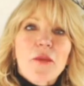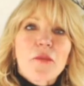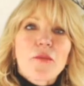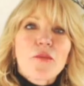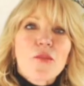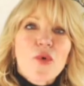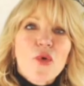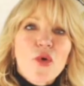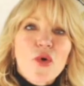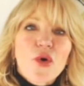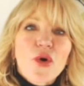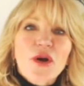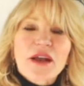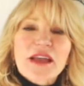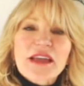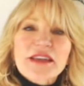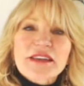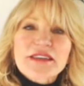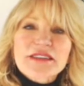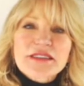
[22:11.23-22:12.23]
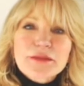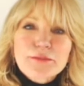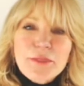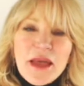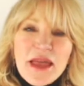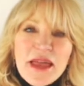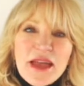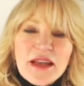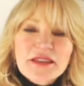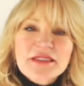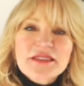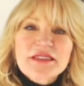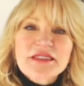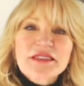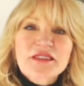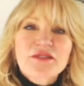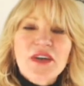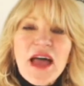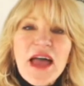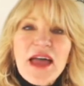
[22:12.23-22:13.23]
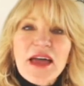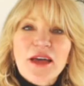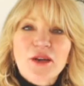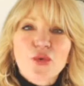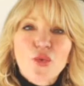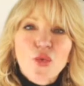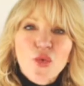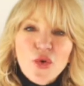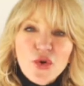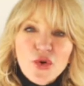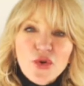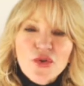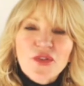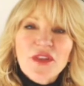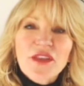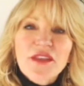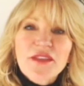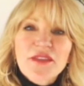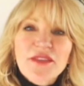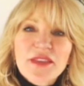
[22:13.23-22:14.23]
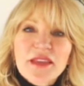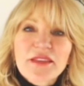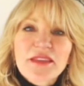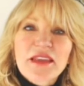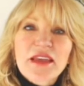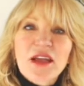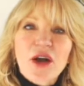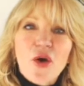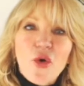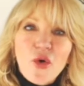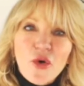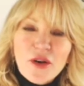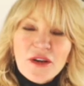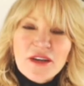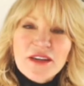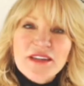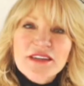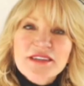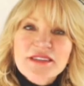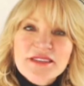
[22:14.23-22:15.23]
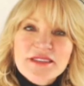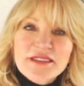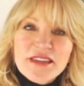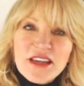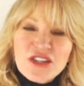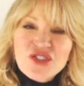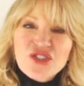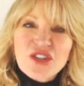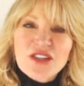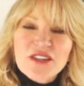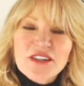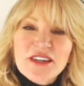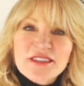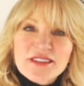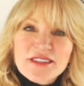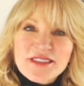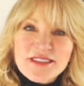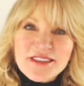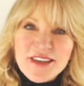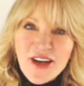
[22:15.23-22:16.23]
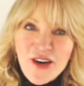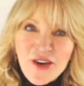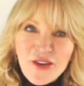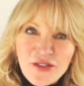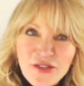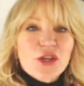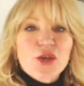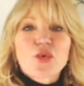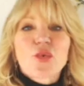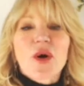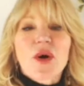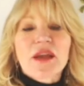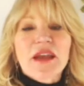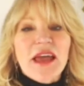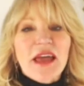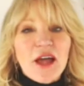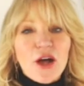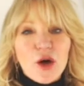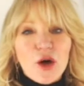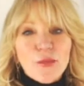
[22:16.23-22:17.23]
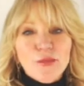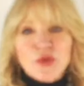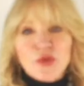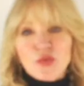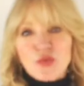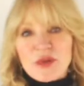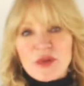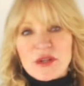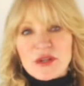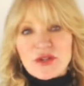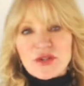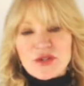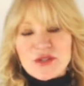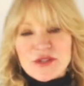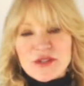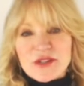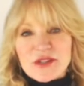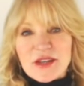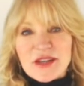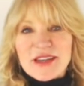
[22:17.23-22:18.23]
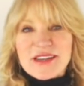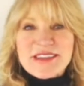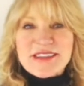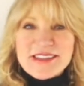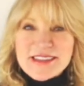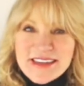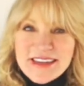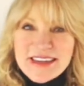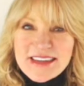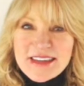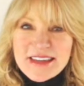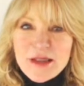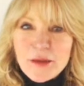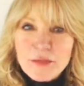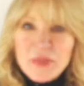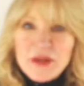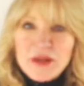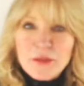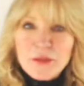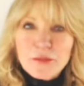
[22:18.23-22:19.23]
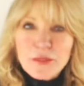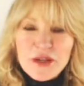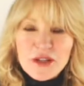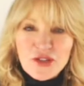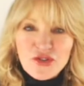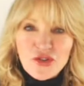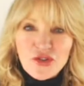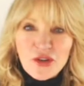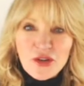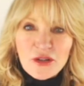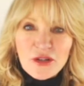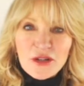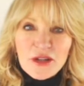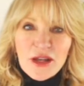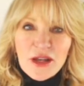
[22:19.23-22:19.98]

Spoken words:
more expansive and worthy than the organization itself. You want to help your readers see the big picture.